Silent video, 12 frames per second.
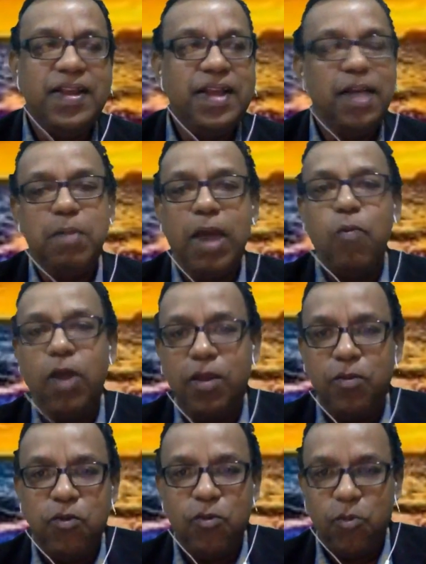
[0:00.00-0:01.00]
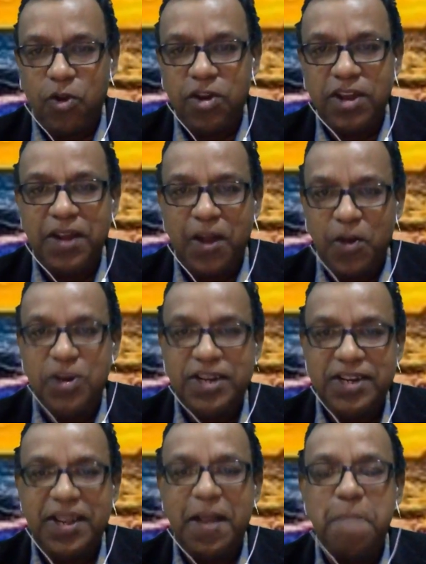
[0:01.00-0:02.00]
uh, my wife ordered
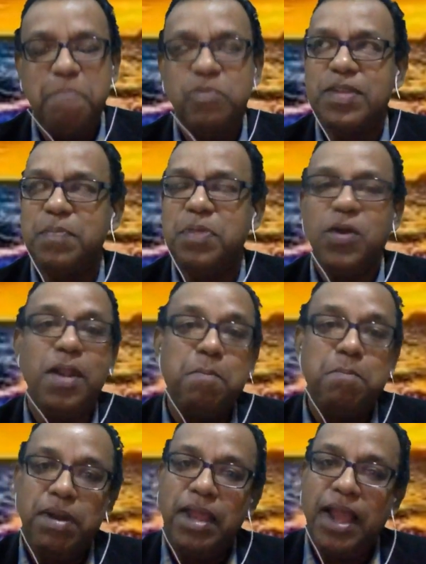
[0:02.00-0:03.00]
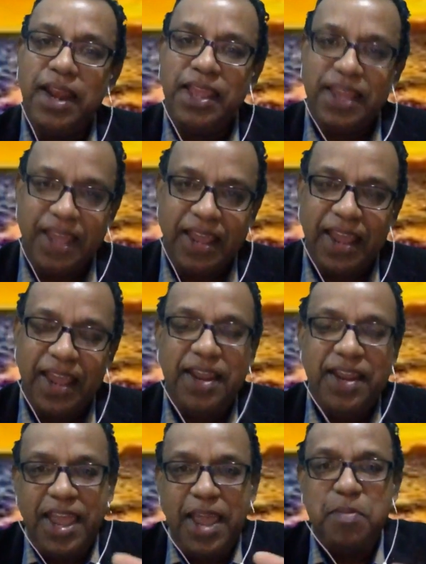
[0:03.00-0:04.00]
ordered um something called a biryani cake, and
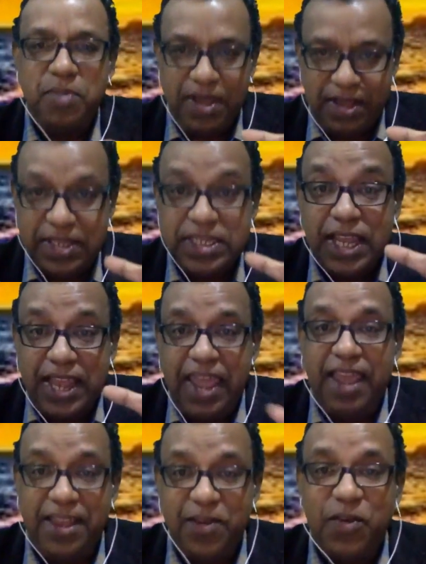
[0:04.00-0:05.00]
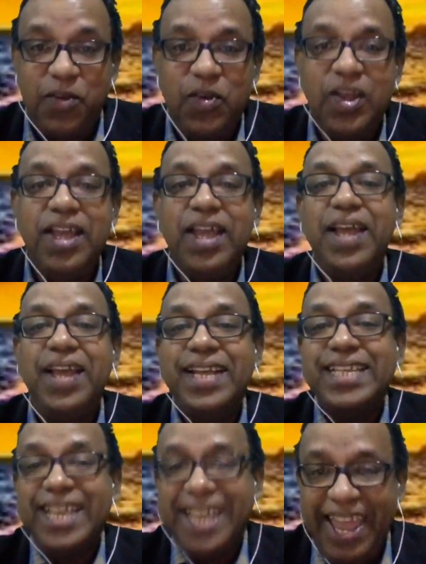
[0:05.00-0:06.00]
it came. It's a cake, you know.
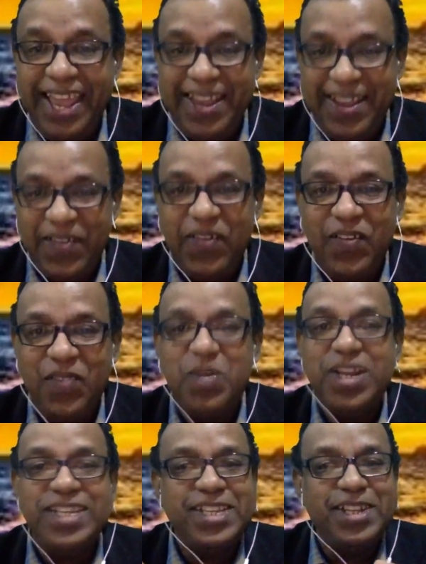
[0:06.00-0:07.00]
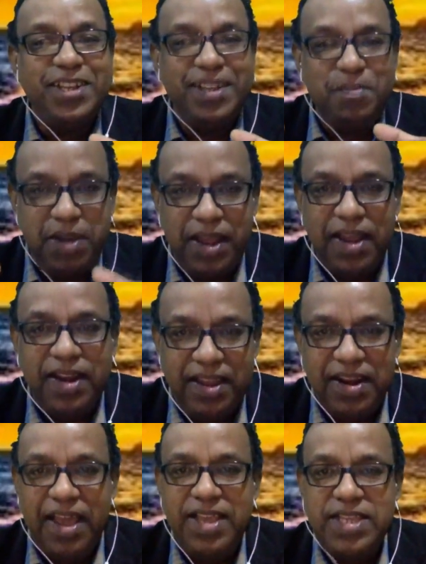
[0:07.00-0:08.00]
It's a cake, you know, but it's actually biryani
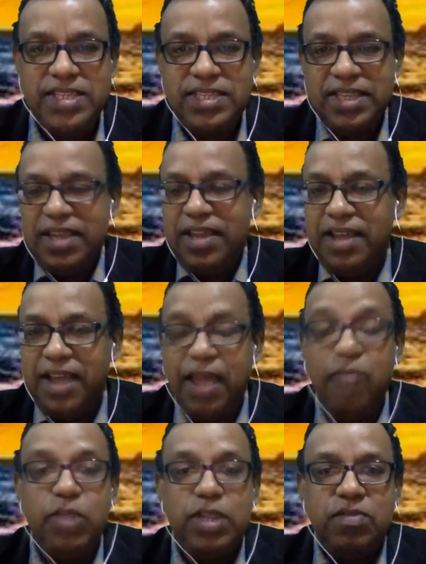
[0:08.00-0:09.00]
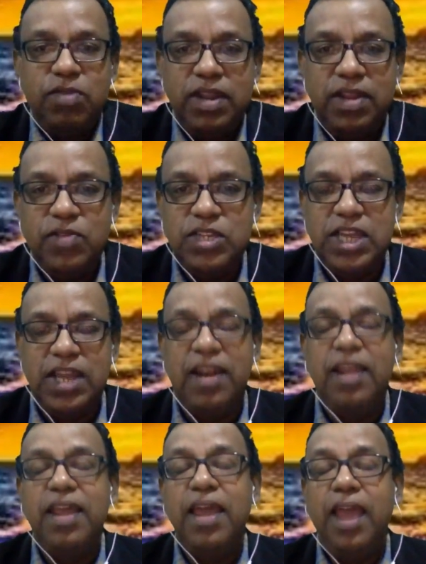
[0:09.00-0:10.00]
rice and with, with, with chicken
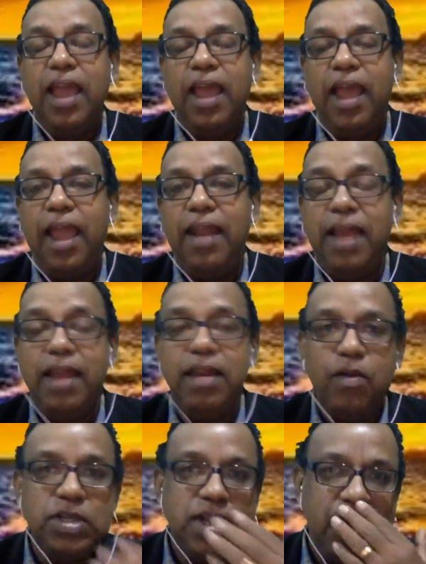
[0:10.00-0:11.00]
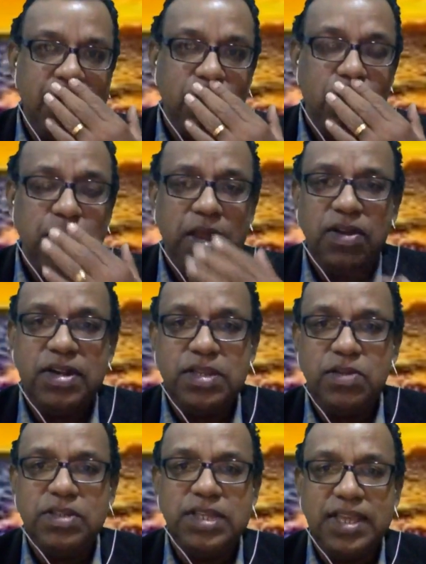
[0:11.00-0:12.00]
and and I was like, oh my god, this
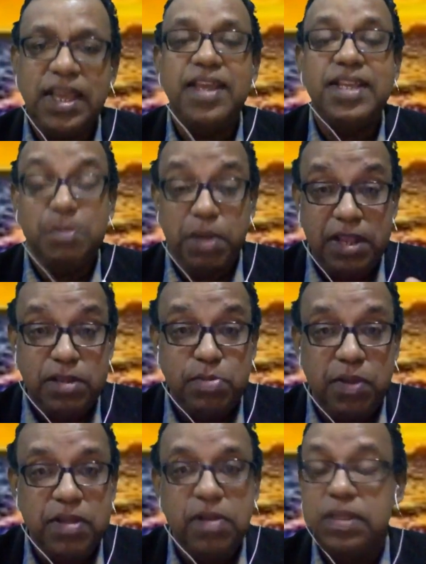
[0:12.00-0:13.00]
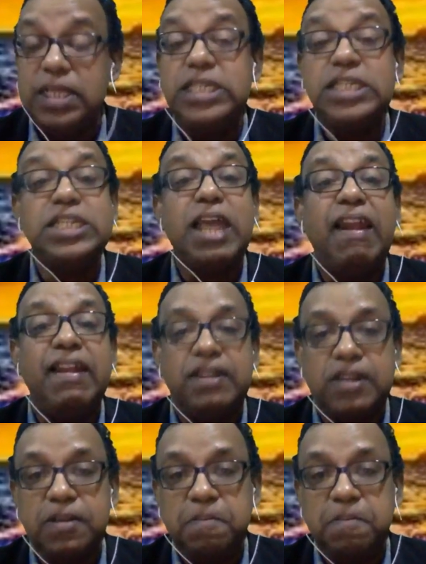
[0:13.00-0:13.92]
looks like, but it, this is talent.